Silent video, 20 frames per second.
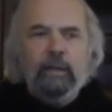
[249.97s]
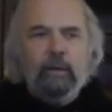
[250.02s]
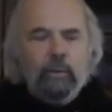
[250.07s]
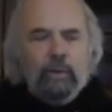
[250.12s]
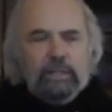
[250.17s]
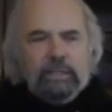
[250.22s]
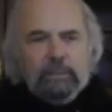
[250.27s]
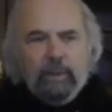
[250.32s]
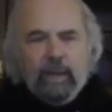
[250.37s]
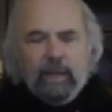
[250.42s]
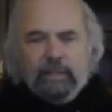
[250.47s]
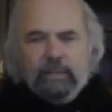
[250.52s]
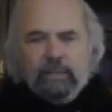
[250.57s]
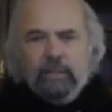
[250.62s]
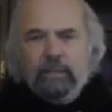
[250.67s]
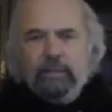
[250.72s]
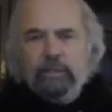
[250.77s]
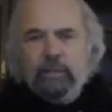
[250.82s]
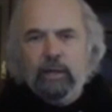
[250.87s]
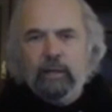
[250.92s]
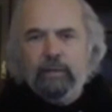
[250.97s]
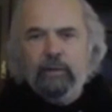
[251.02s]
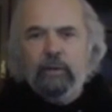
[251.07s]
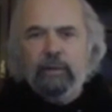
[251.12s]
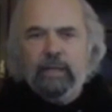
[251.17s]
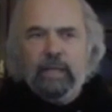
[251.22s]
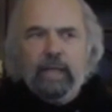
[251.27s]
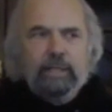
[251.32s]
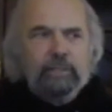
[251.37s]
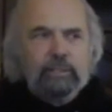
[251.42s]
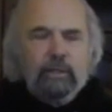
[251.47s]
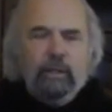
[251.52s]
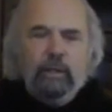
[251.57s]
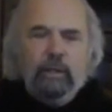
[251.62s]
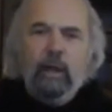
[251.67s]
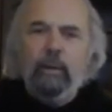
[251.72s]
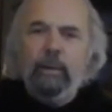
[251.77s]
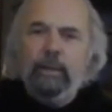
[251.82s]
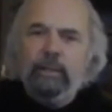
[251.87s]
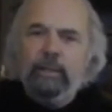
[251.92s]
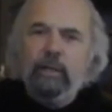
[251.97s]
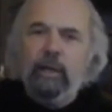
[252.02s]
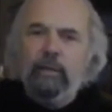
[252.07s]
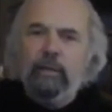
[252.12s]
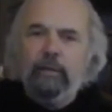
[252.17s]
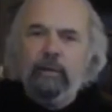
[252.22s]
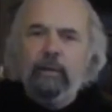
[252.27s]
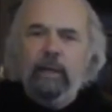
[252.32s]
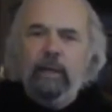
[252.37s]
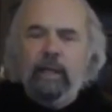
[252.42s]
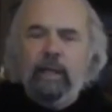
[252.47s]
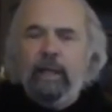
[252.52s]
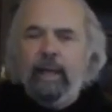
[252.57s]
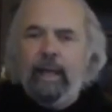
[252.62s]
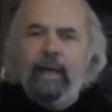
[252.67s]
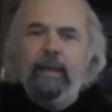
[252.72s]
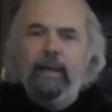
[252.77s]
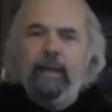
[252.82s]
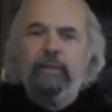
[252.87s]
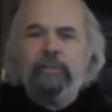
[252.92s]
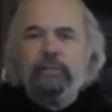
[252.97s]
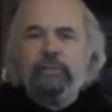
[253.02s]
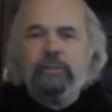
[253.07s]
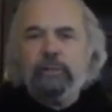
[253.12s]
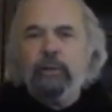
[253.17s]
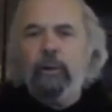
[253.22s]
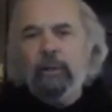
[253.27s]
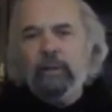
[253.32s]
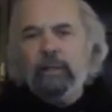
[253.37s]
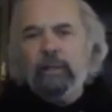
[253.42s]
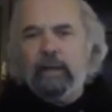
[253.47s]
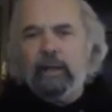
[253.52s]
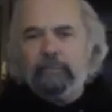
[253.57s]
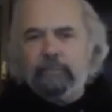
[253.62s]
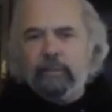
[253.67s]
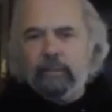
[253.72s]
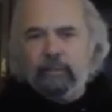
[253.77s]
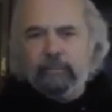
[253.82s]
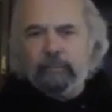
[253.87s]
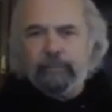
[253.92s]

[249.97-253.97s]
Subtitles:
respects each other and gets to know each other at a soul level